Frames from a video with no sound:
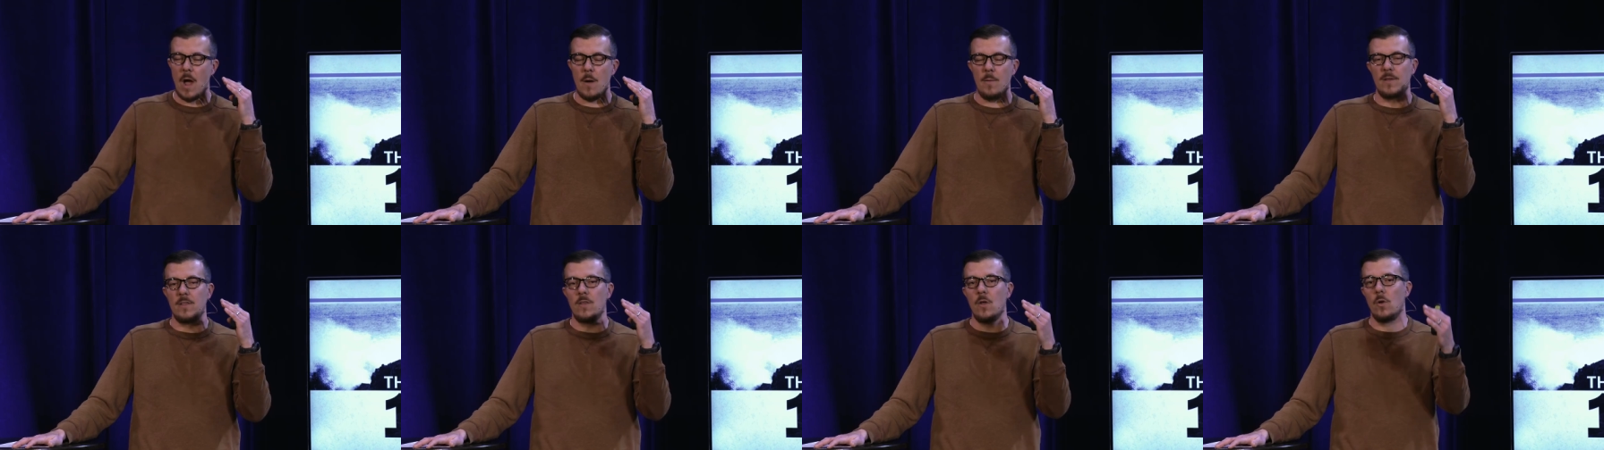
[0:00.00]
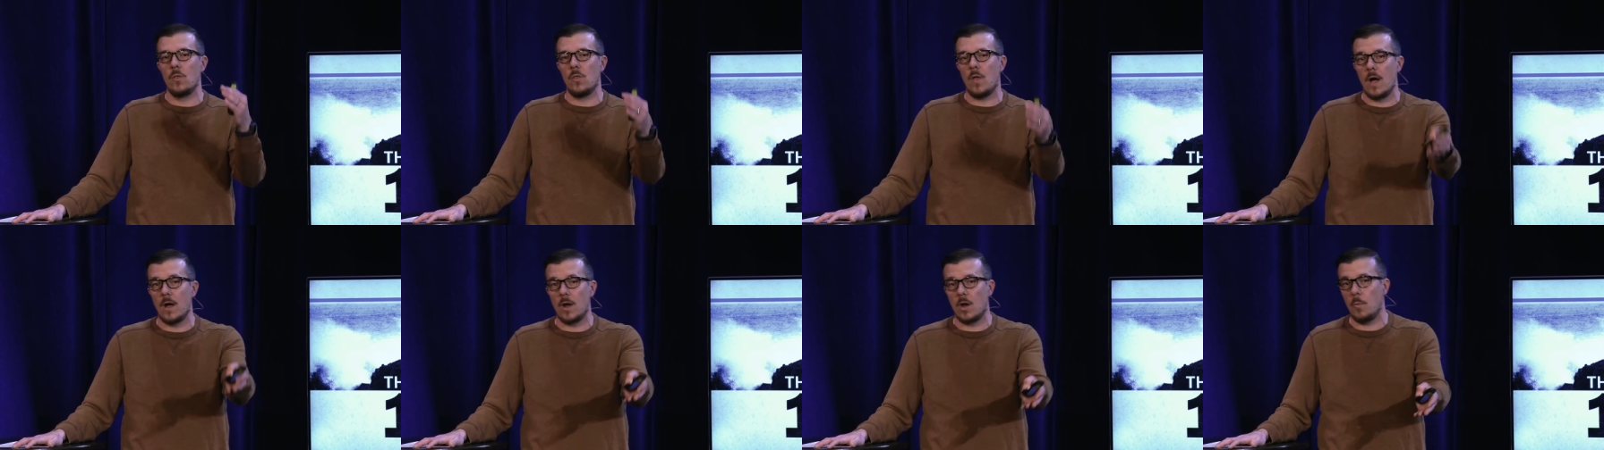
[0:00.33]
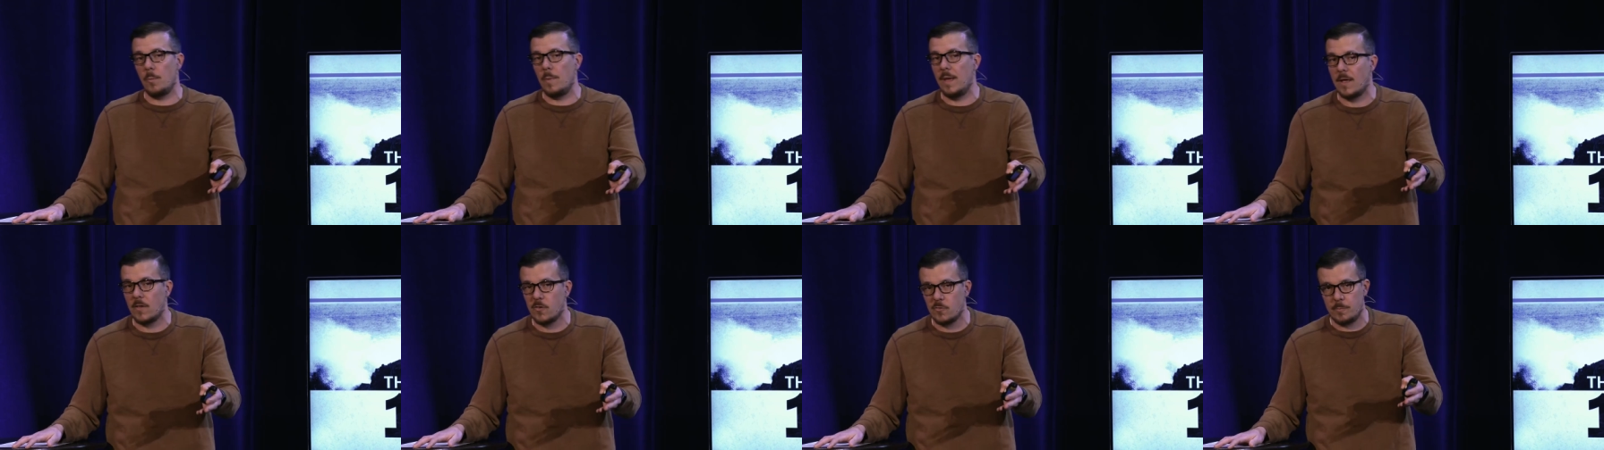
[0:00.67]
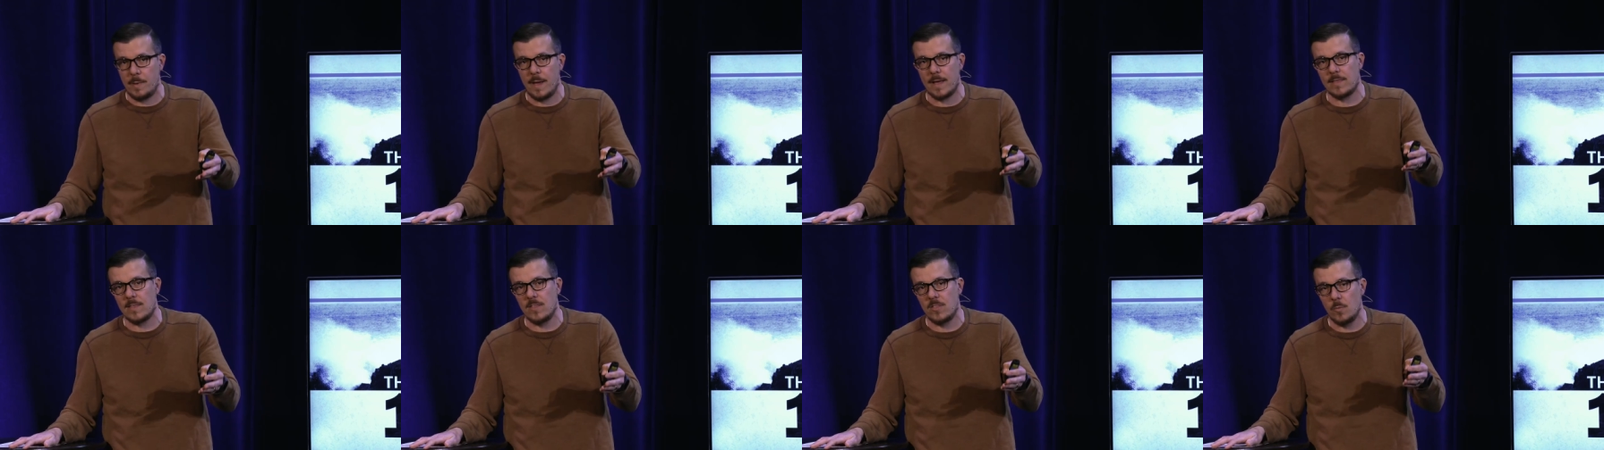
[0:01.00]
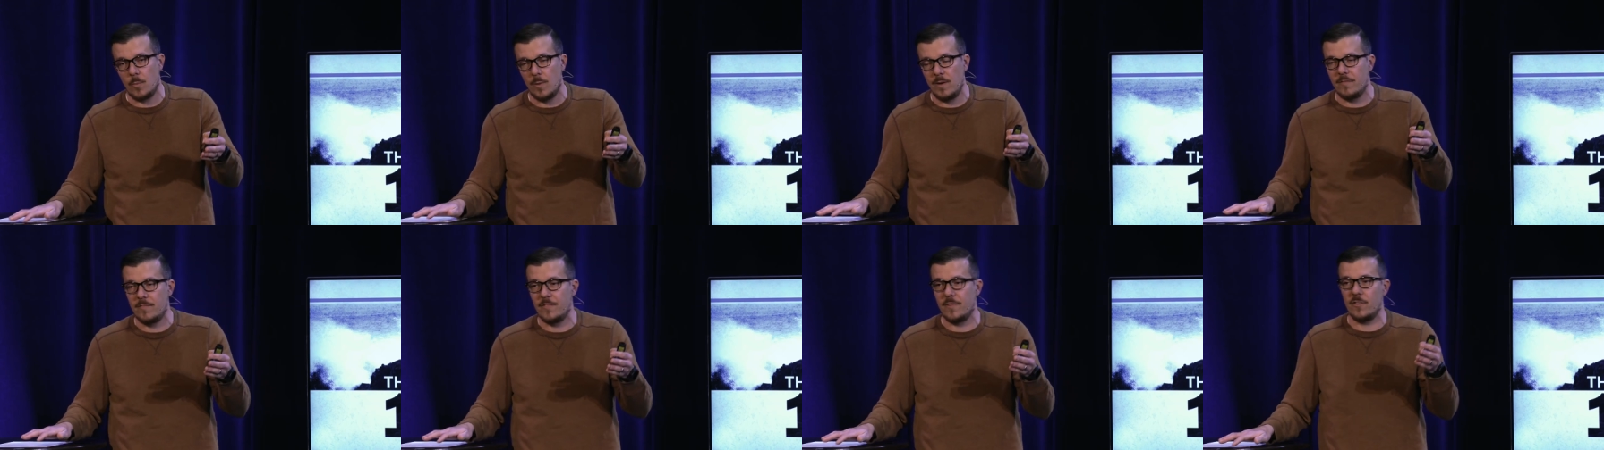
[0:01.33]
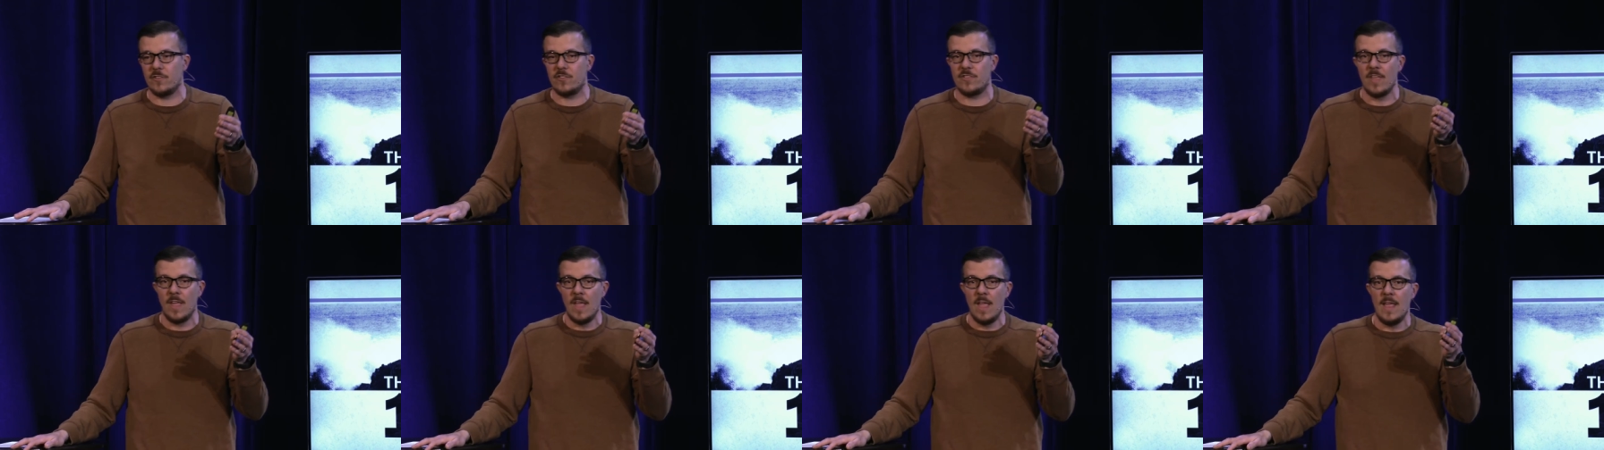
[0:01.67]
I would no longer be expected to win
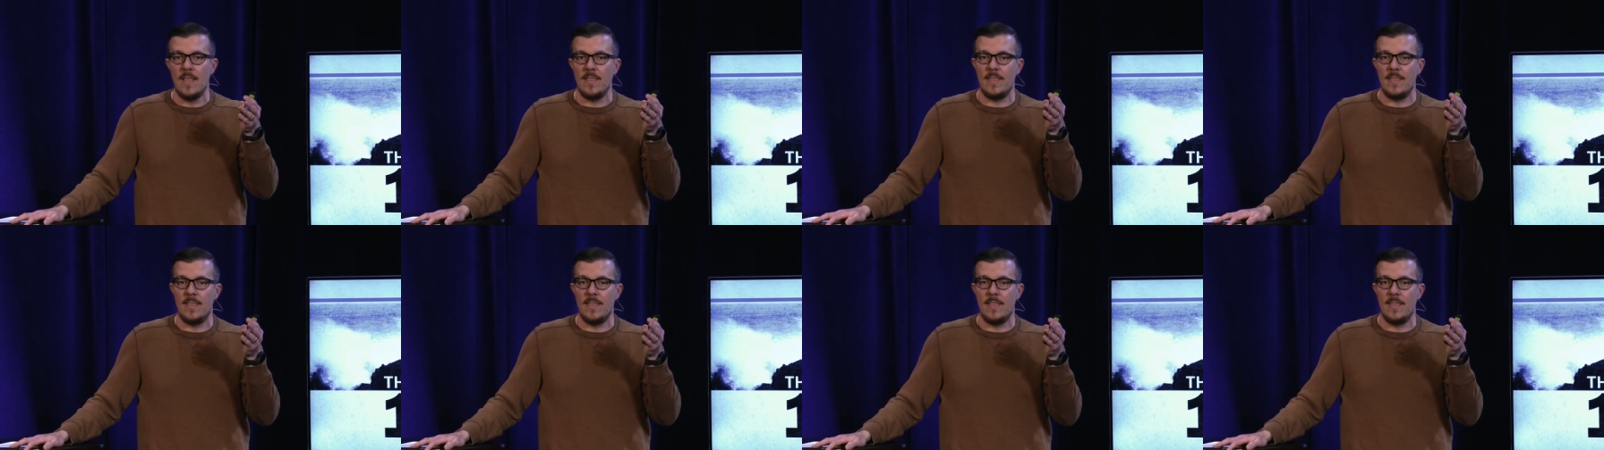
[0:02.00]
first.